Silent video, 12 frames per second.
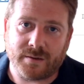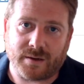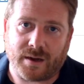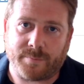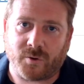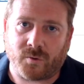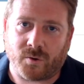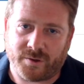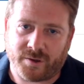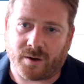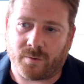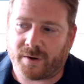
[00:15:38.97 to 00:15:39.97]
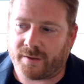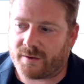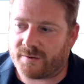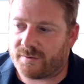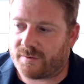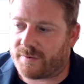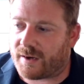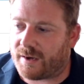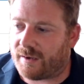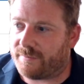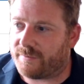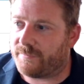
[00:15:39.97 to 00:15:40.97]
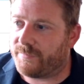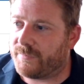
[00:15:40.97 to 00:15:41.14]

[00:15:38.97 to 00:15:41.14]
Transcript: or one of those sort of higher level.